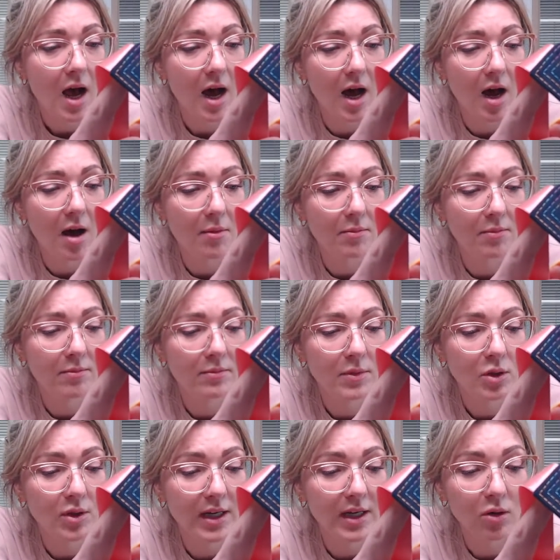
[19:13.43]
Um,
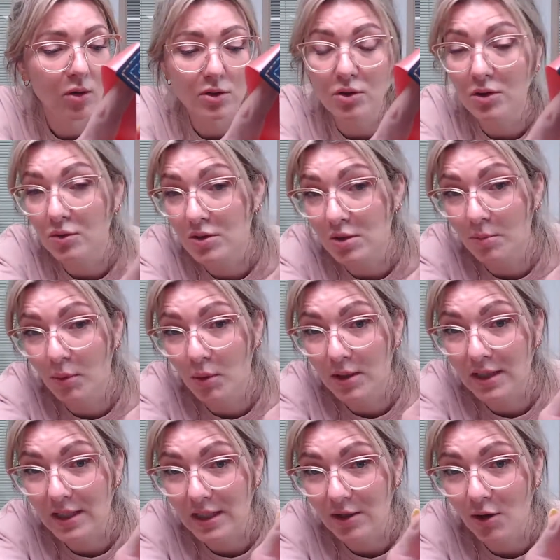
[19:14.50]
you can also use the
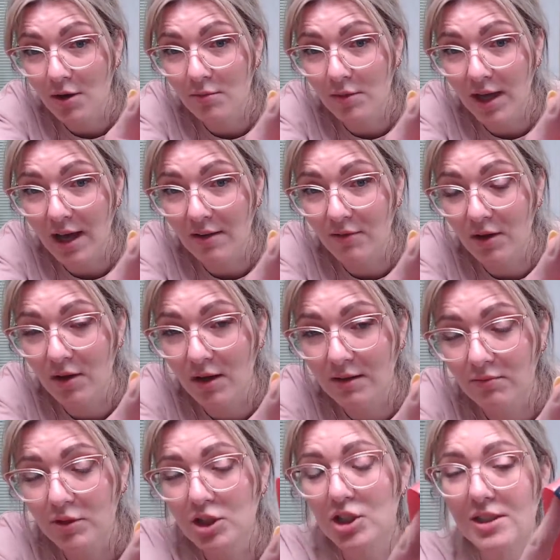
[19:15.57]
poly neon. We have a
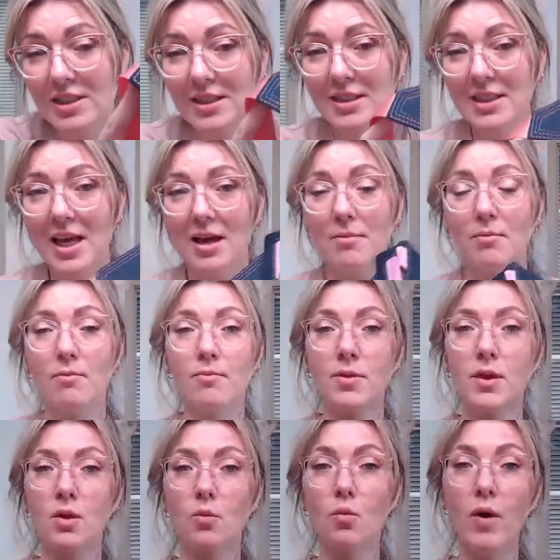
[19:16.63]
which is the same
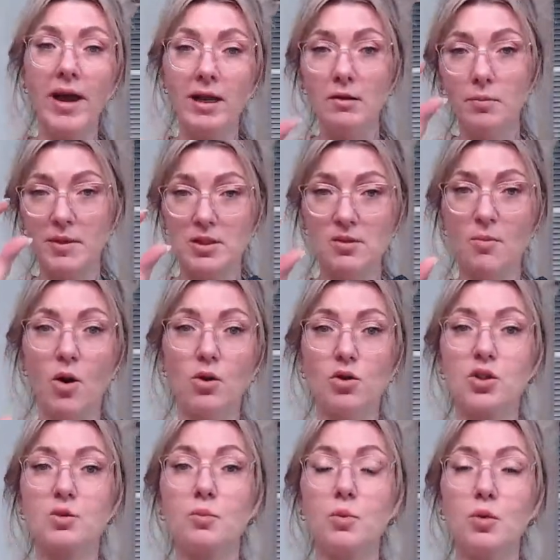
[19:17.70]
weight but
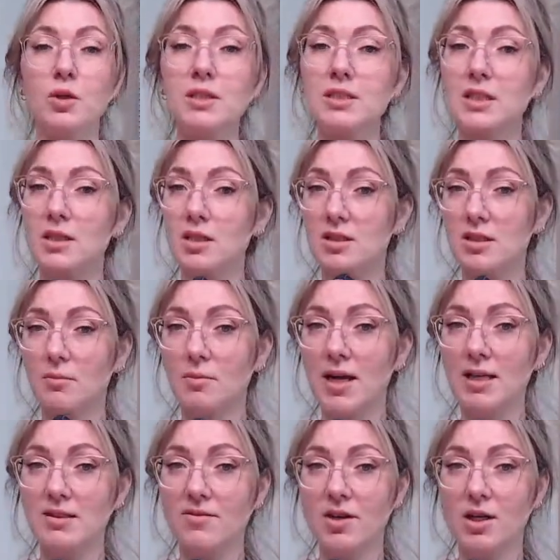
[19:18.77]
smaller spools, and there's some
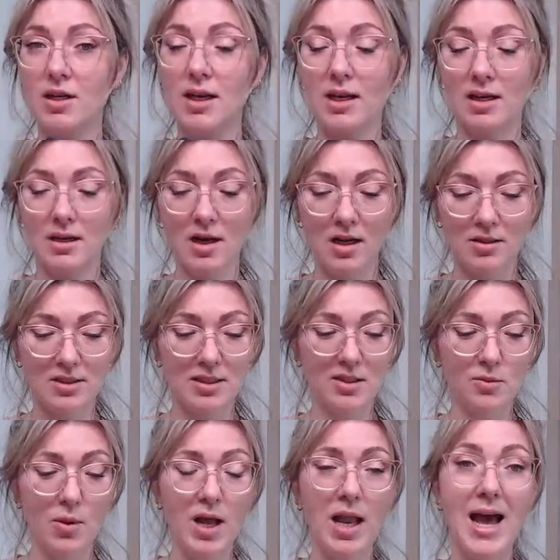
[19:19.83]
nice variegated colors
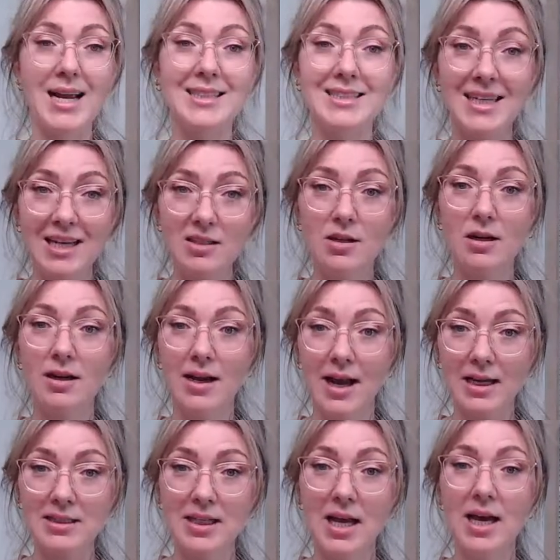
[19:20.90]
as well. I did
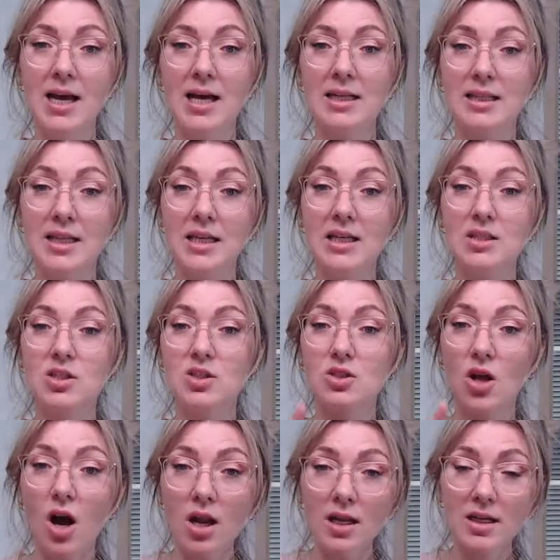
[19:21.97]
connect the
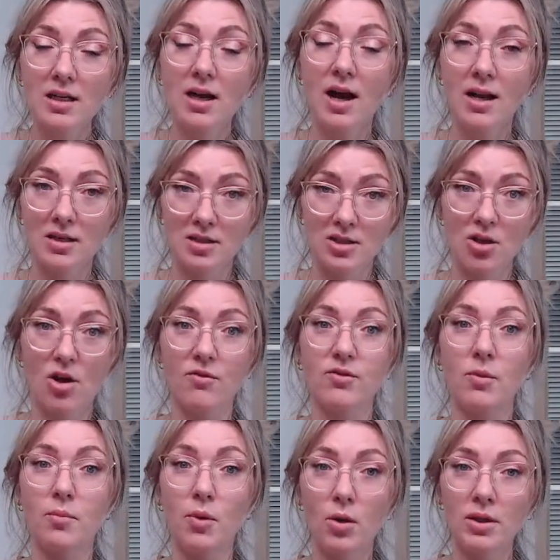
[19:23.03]
solid colors of
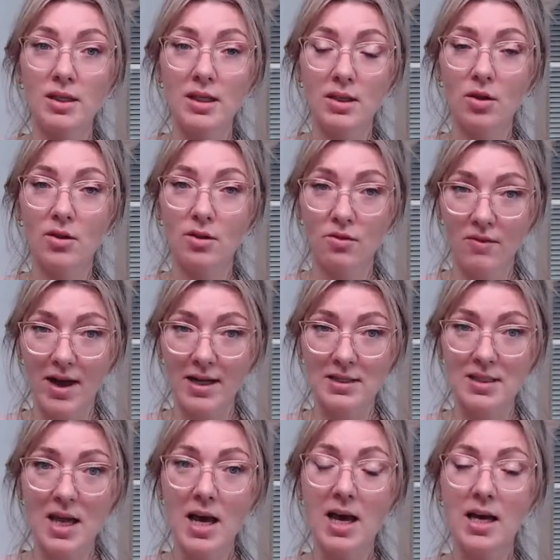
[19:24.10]
the poly neon
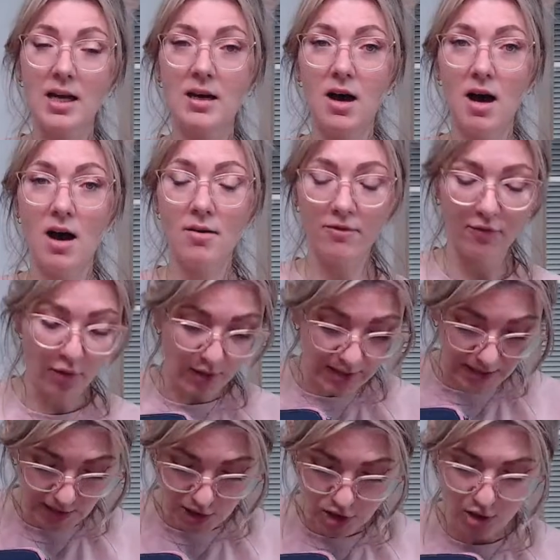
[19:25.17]
threads uh, for
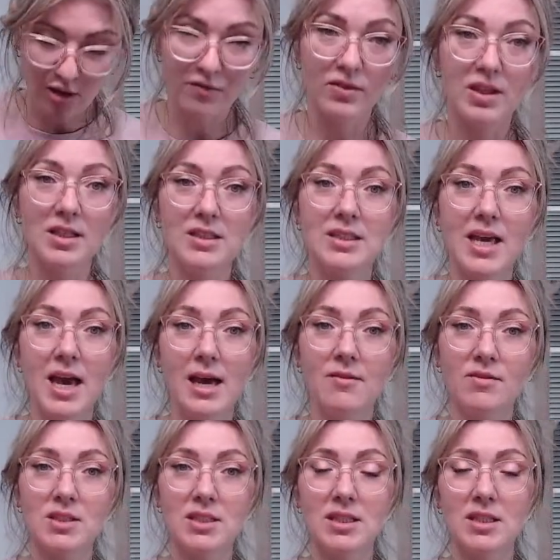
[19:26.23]
each of these
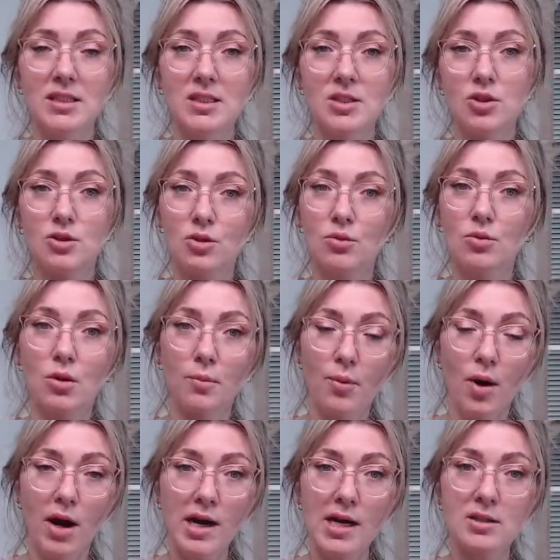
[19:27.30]
canvases to the
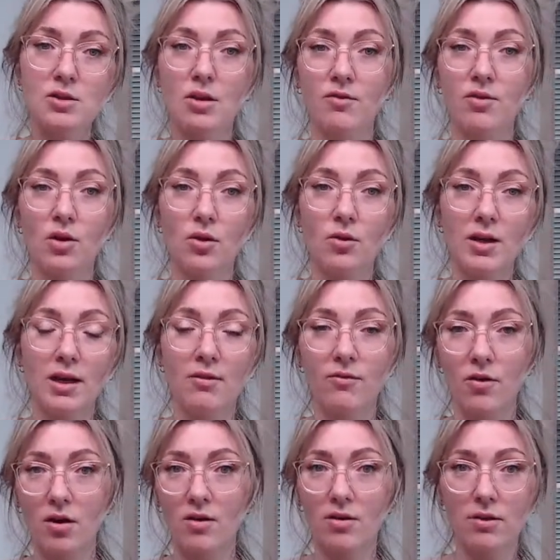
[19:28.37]
product. So if you're looking
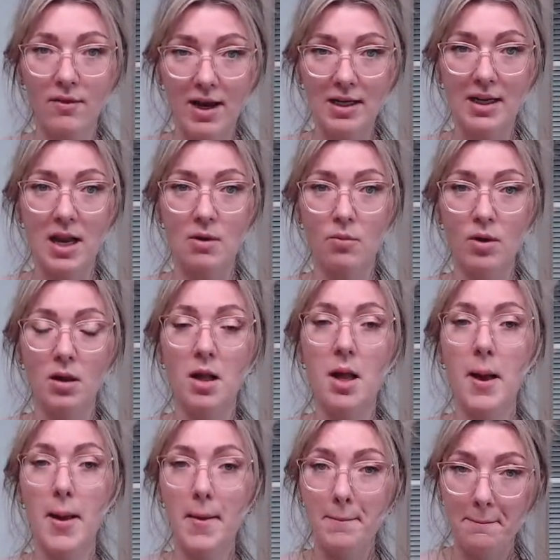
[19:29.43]
for a thread that will
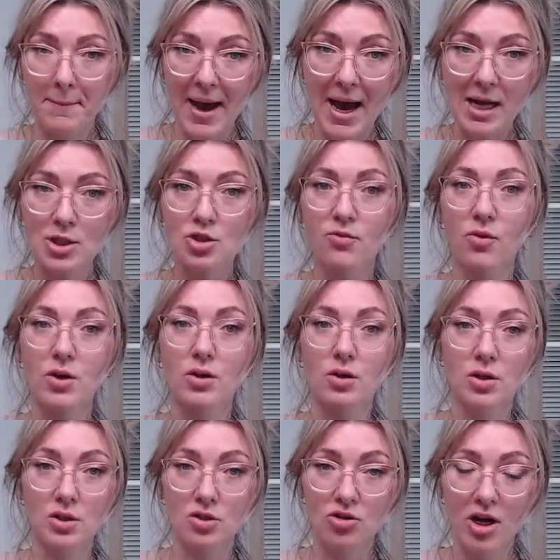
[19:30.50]
match for your
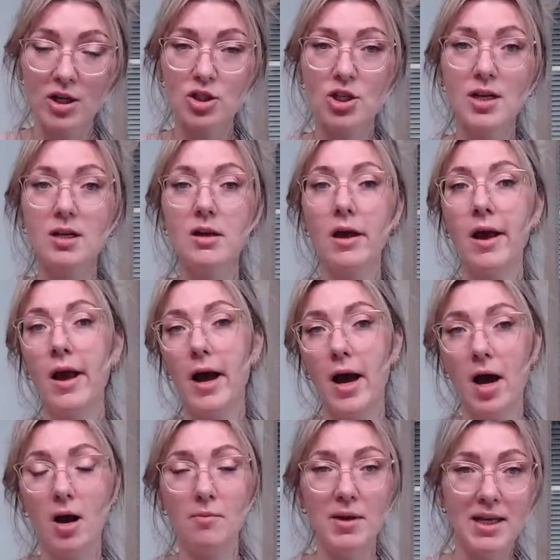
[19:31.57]
construction,
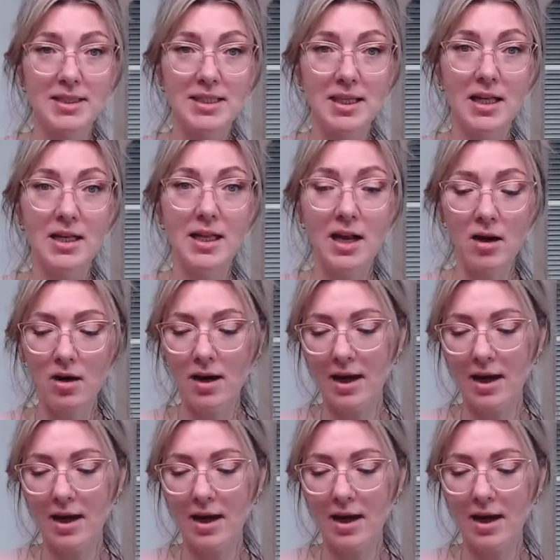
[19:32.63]
um, it's in there.